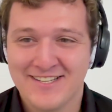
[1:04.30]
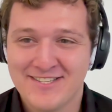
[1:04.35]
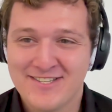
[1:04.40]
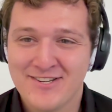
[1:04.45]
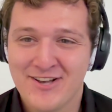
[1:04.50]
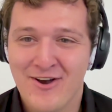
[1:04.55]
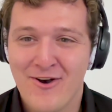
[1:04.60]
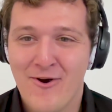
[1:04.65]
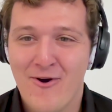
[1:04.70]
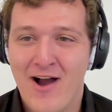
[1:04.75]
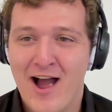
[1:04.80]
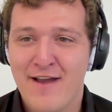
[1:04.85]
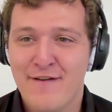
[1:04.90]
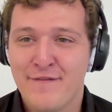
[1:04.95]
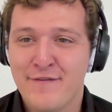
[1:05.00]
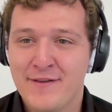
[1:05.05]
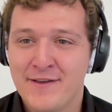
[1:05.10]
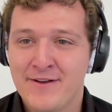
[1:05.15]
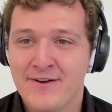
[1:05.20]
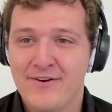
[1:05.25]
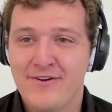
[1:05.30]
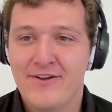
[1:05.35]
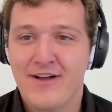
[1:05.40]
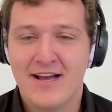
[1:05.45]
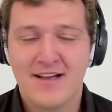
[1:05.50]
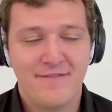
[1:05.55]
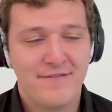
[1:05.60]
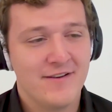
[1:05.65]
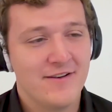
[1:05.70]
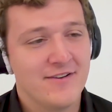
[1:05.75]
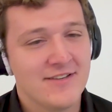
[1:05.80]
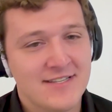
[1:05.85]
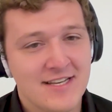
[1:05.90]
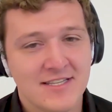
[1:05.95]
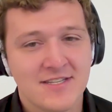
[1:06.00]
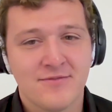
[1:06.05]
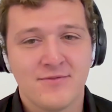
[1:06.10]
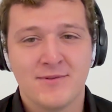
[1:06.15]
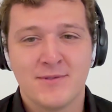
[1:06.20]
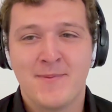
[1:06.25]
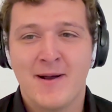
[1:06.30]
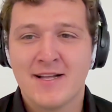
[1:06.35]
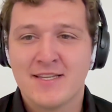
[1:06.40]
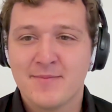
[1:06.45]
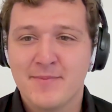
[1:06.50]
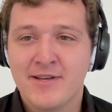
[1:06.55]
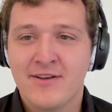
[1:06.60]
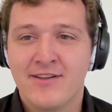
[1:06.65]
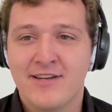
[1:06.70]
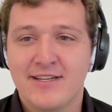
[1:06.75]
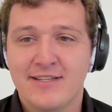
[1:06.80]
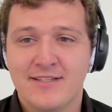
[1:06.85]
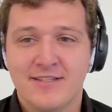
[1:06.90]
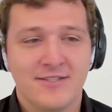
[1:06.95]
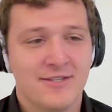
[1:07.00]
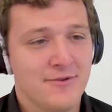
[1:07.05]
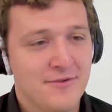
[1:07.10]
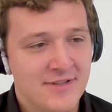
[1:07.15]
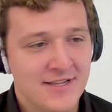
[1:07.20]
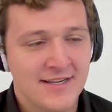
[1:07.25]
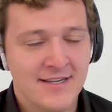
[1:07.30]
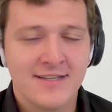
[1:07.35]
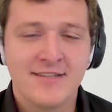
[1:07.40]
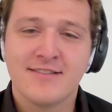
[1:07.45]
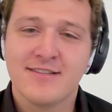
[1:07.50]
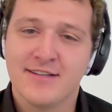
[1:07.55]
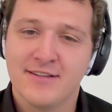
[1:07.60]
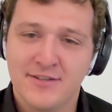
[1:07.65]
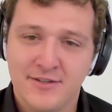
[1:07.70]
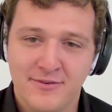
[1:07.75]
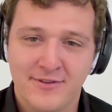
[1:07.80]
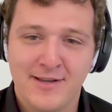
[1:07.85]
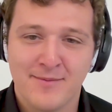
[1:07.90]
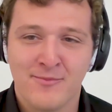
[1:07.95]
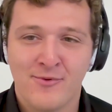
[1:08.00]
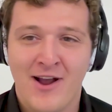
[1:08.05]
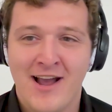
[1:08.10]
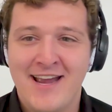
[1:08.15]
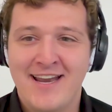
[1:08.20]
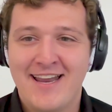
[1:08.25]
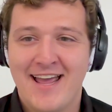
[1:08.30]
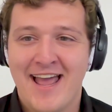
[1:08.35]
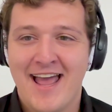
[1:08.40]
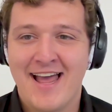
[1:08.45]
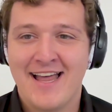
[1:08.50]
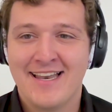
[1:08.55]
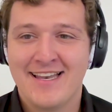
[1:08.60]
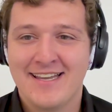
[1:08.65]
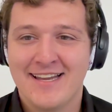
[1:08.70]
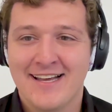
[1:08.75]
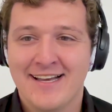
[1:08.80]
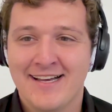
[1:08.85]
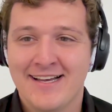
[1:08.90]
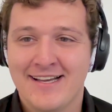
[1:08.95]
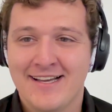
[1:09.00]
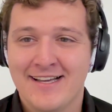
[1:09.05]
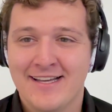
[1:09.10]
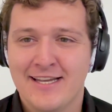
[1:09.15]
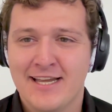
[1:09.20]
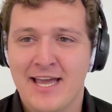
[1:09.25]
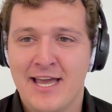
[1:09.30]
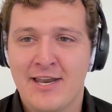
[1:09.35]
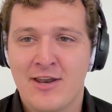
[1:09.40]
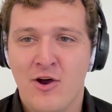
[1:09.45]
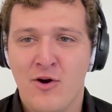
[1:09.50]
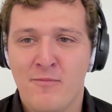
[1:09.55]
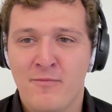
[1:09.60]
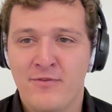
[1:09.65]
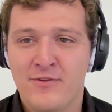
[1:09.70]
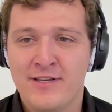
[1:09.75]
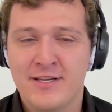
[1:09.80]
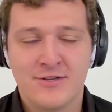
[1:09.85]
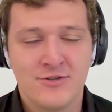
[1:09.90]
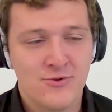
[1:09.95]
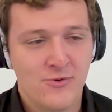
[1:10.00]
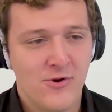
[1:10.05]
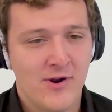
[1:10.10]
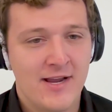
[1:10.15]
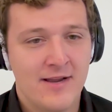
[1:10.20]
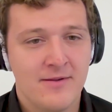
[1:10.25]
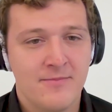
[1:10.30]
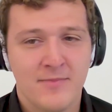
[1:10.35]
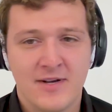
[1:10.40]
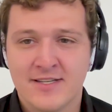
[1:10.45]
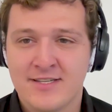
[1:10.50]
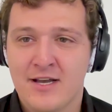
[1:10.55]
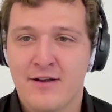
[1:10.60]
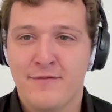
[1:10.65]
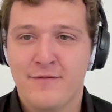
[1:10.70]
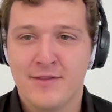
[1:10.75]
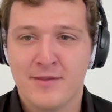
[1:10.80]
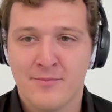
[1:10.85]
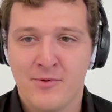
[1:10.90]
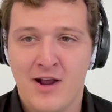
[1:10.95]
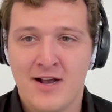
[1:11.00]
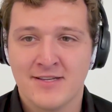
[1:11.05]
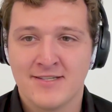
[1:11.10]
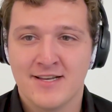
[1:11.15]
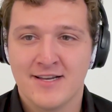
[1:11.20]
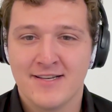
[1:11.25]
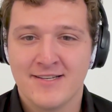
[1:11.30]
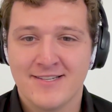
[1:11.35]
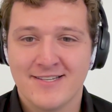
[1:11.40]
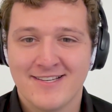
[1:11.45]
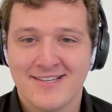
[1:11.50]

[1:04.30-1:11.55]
so I feel I feel a sense of responsibility to do things and do them right, and uh, and hopefully enjoy myself in the process.